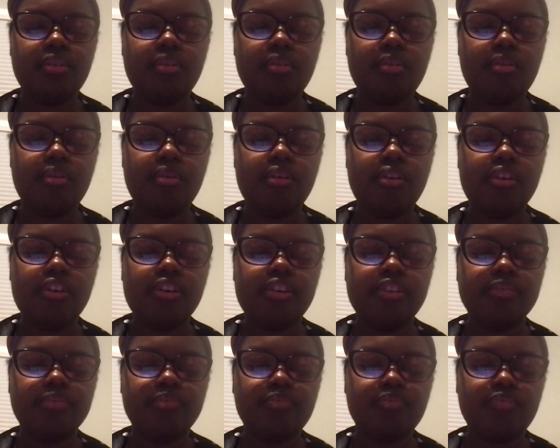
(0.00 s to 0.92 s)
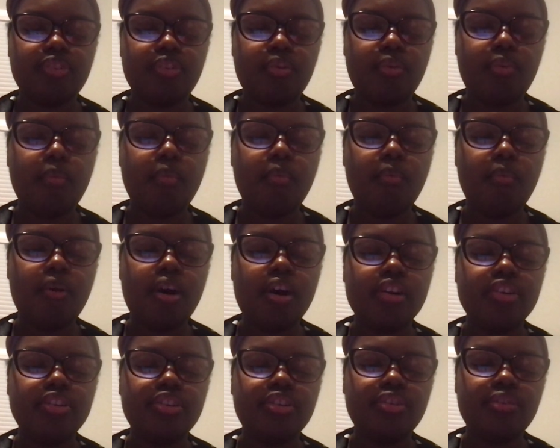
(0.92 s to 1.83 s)
or
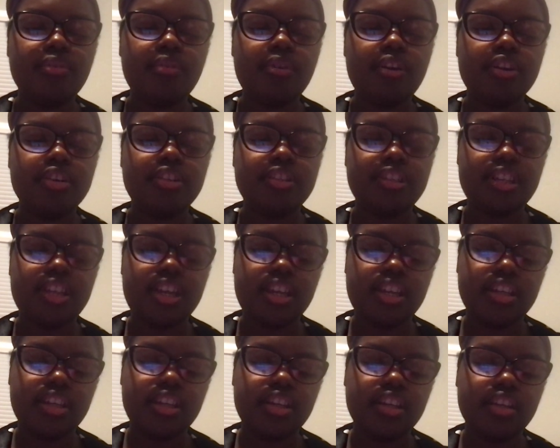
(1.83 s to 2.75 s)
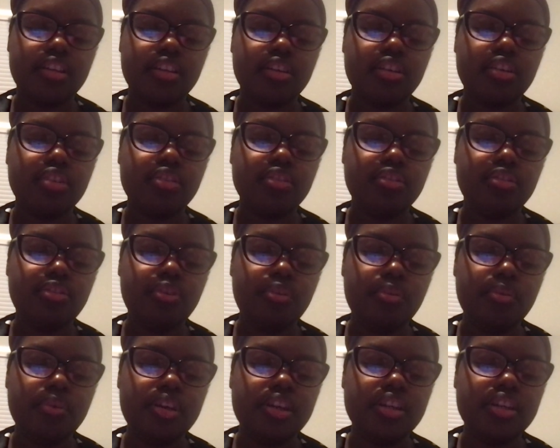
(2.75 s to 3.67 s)
What you are saying,
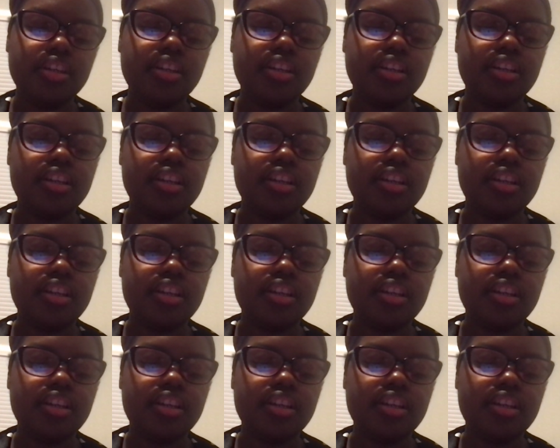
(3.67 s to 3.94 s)
doing